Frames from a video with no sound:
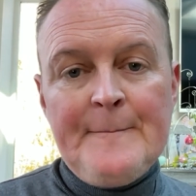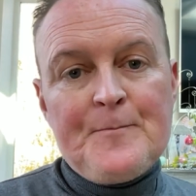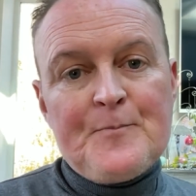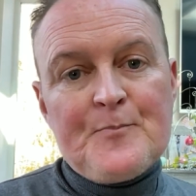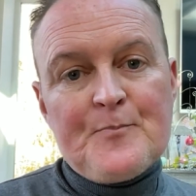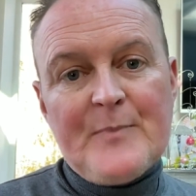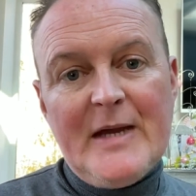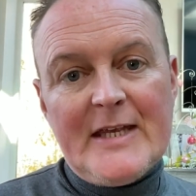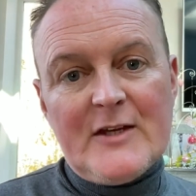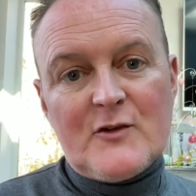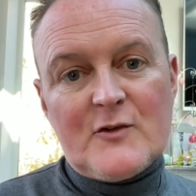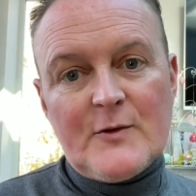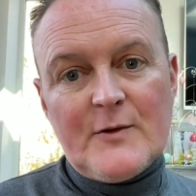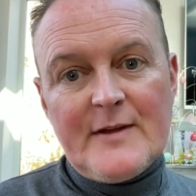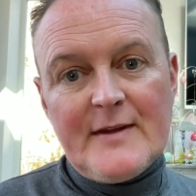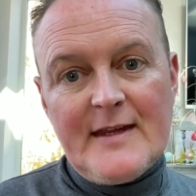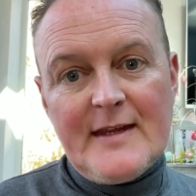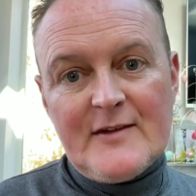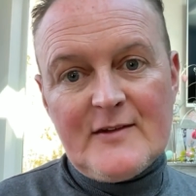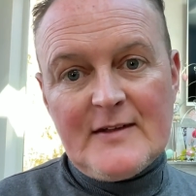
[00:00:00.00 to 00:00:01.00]
make sure
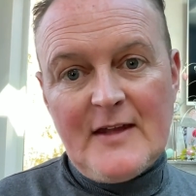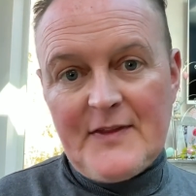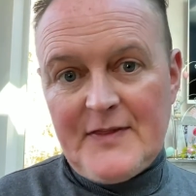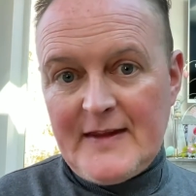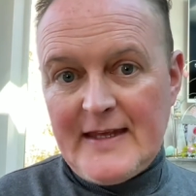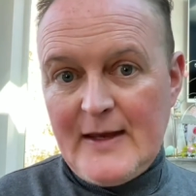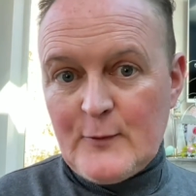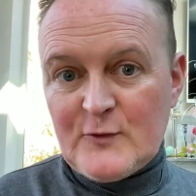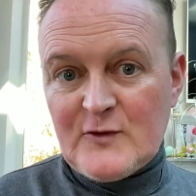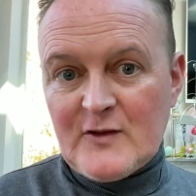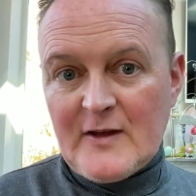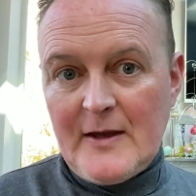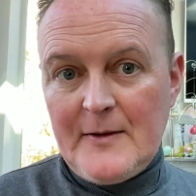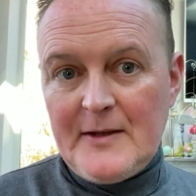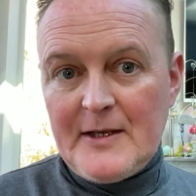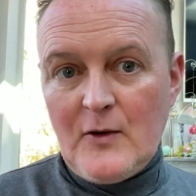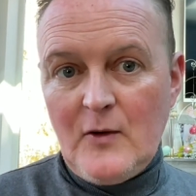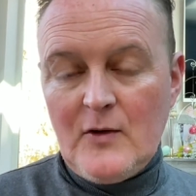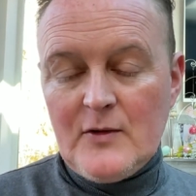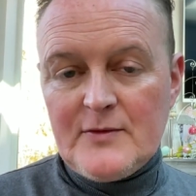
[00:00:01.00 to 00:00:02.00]
that there's nothing else
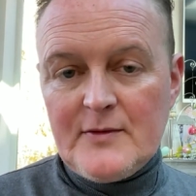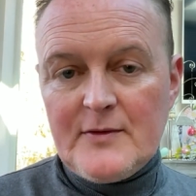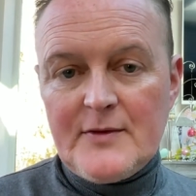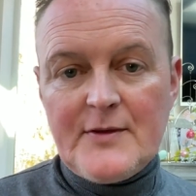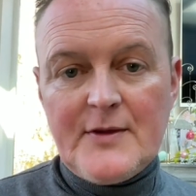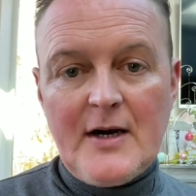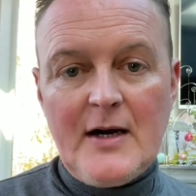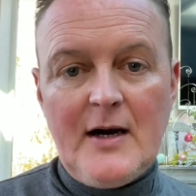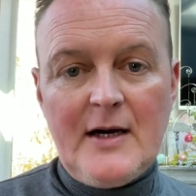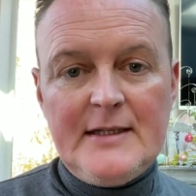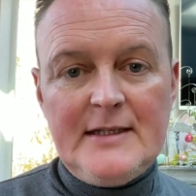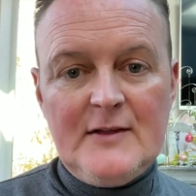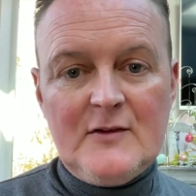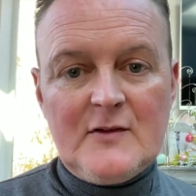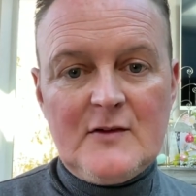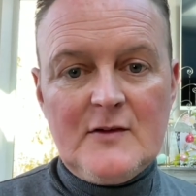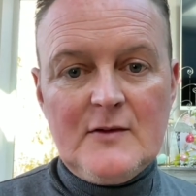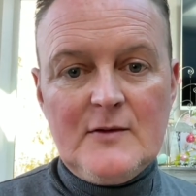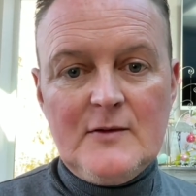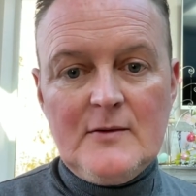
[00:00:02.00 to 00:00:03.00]
going on that I need
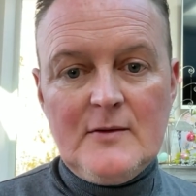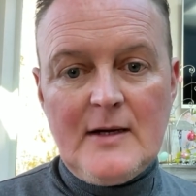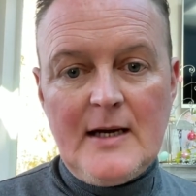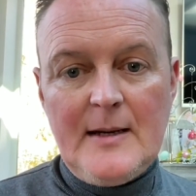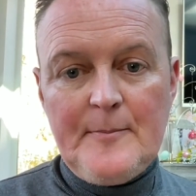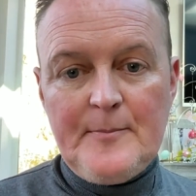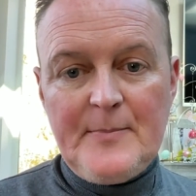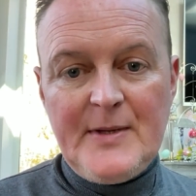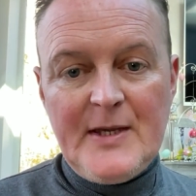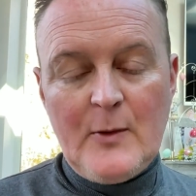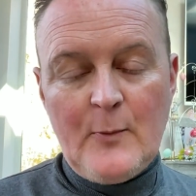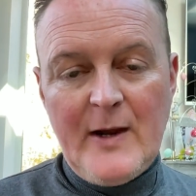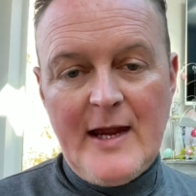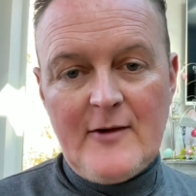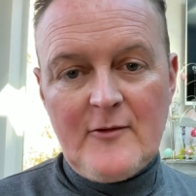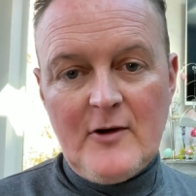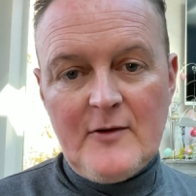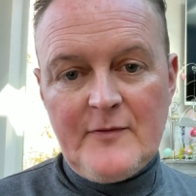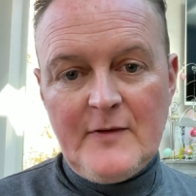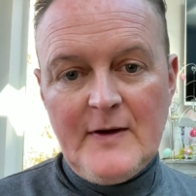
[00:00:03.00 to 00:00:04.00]
to um, be
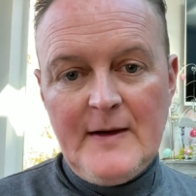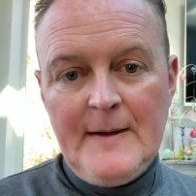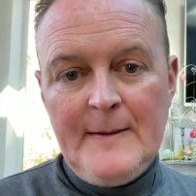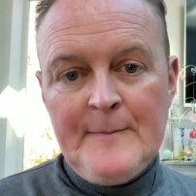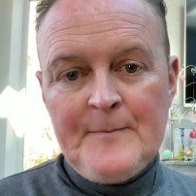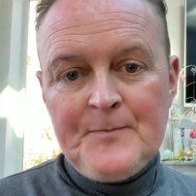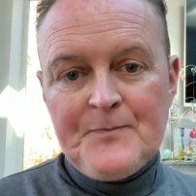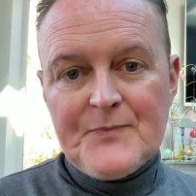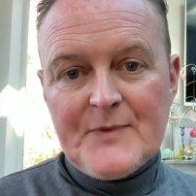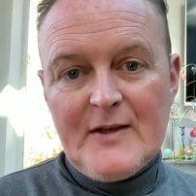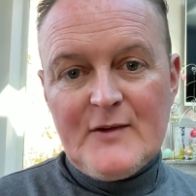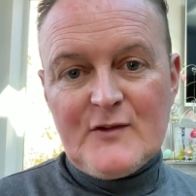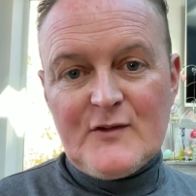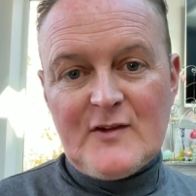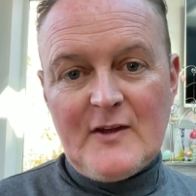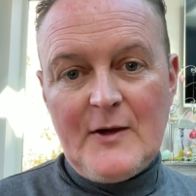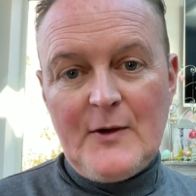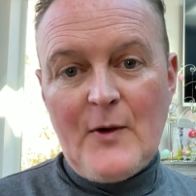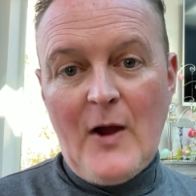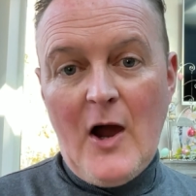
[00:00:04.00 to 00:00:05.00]
aware of.
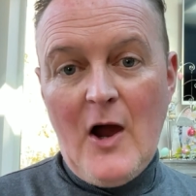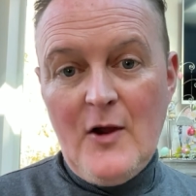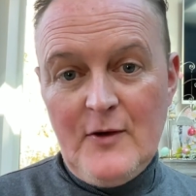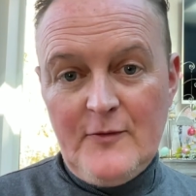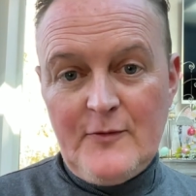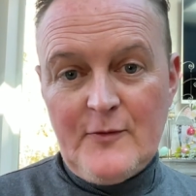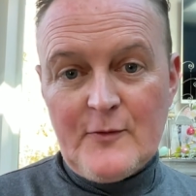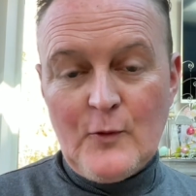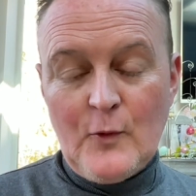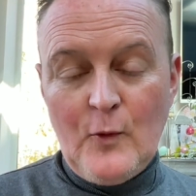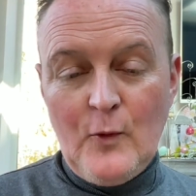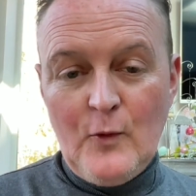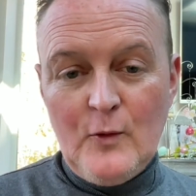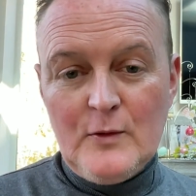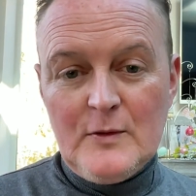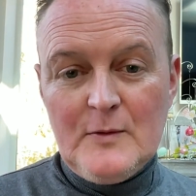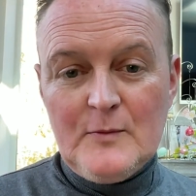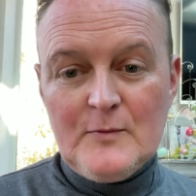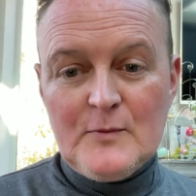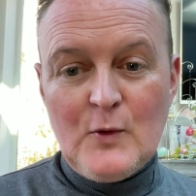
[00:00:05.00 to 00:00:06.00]
So
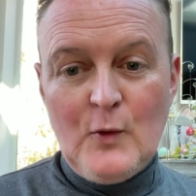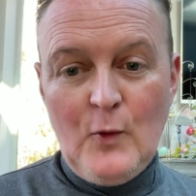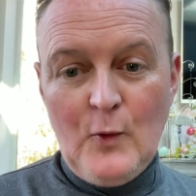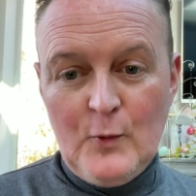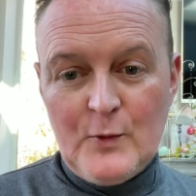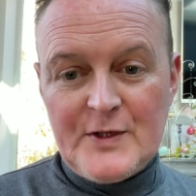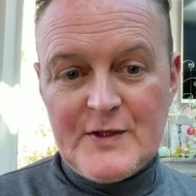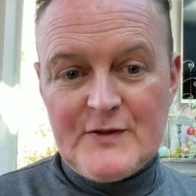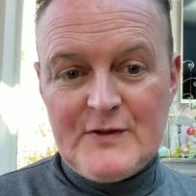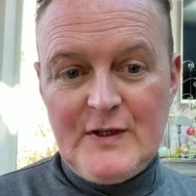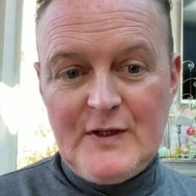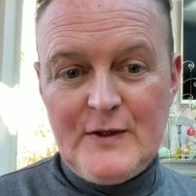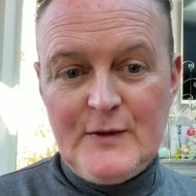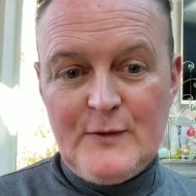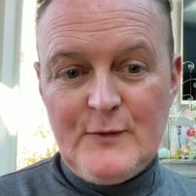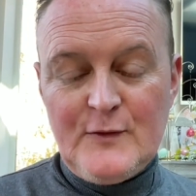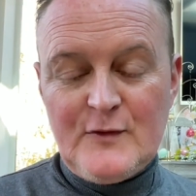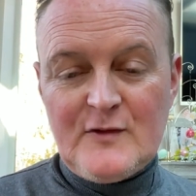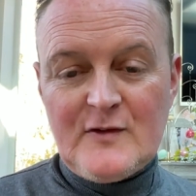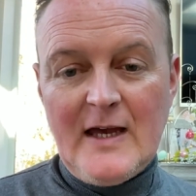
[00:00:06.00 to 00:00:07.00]
overall, all good
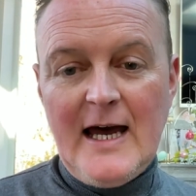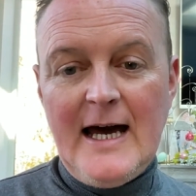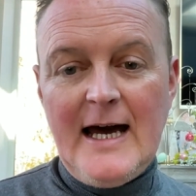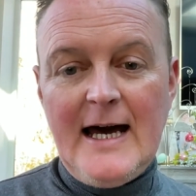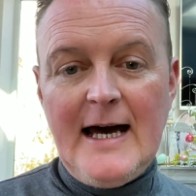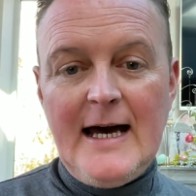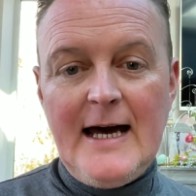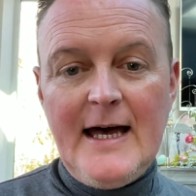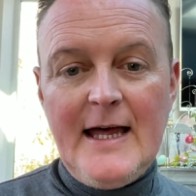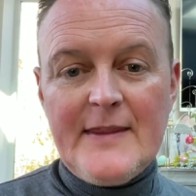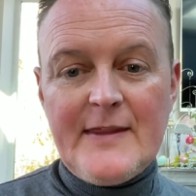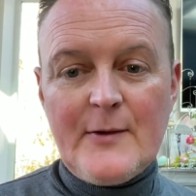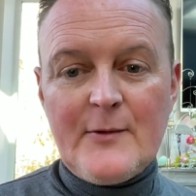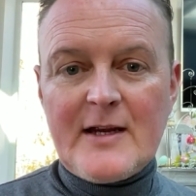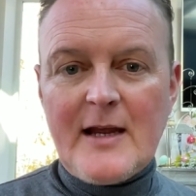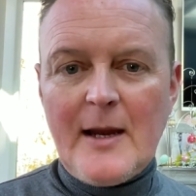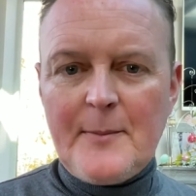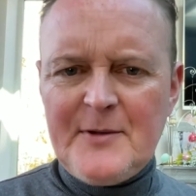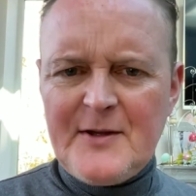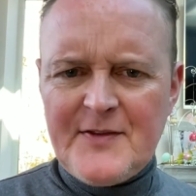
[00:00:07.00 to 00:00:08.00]
news. Uh, there were a
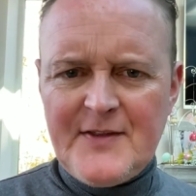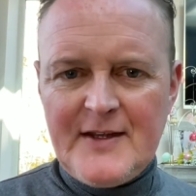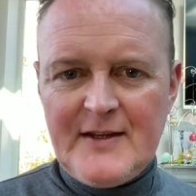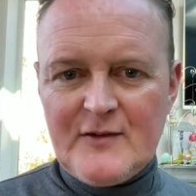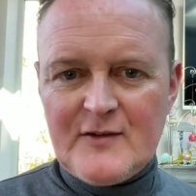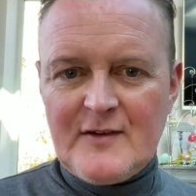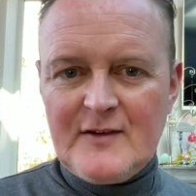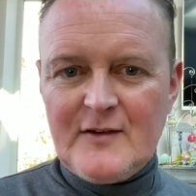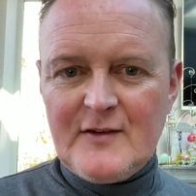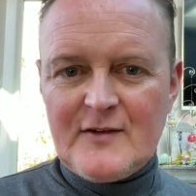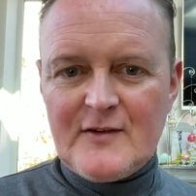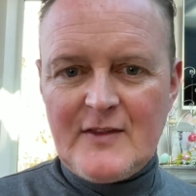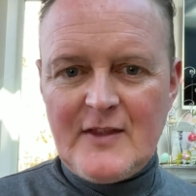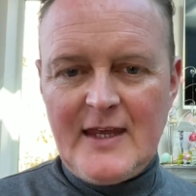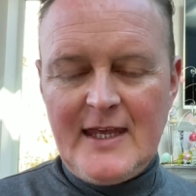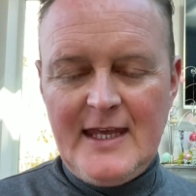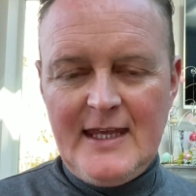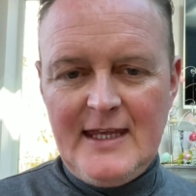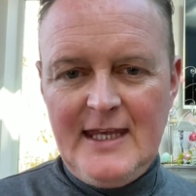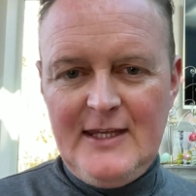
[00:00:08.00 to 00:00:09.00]
couple of things
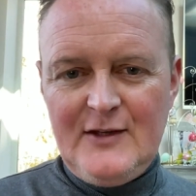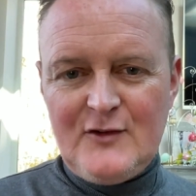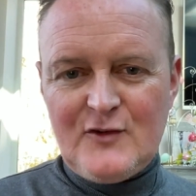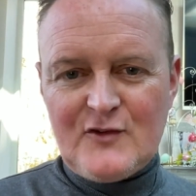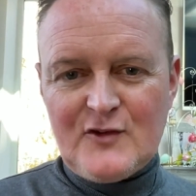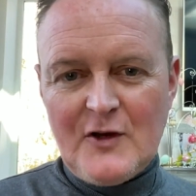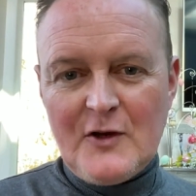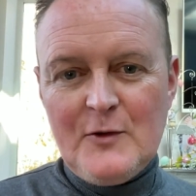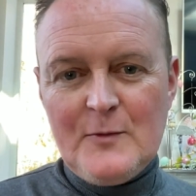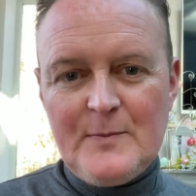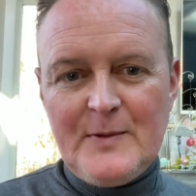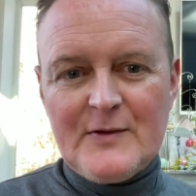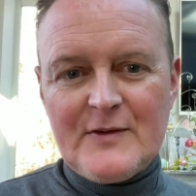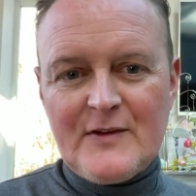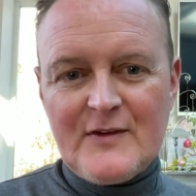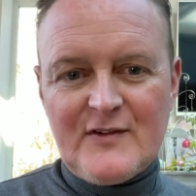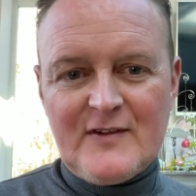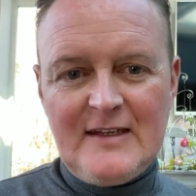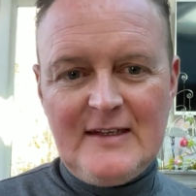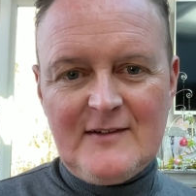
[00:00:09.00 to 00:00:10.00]
that he showed me on the
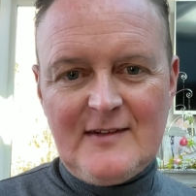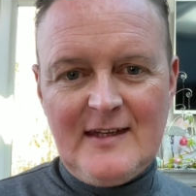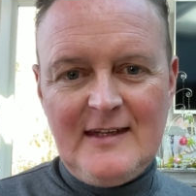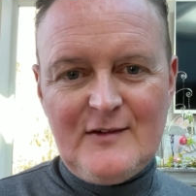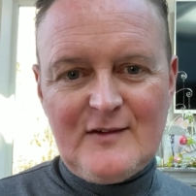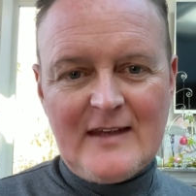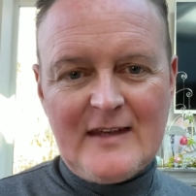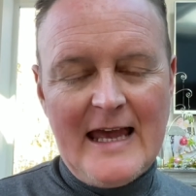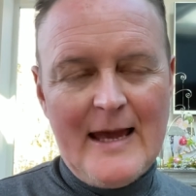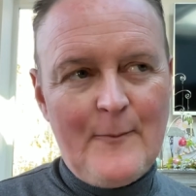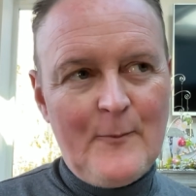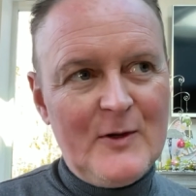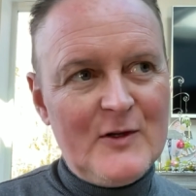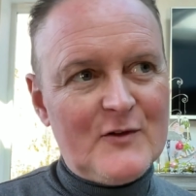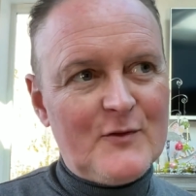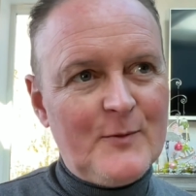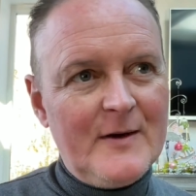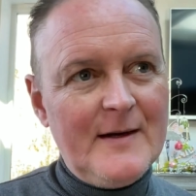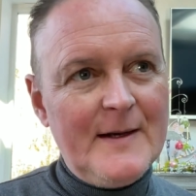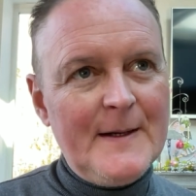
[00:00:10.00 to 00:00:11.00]
CT scan,
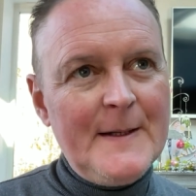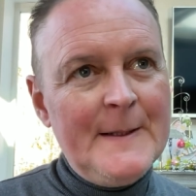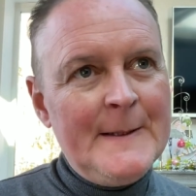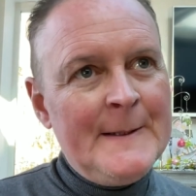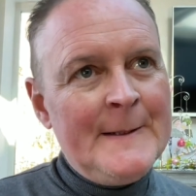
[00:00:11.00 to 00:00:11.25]
which were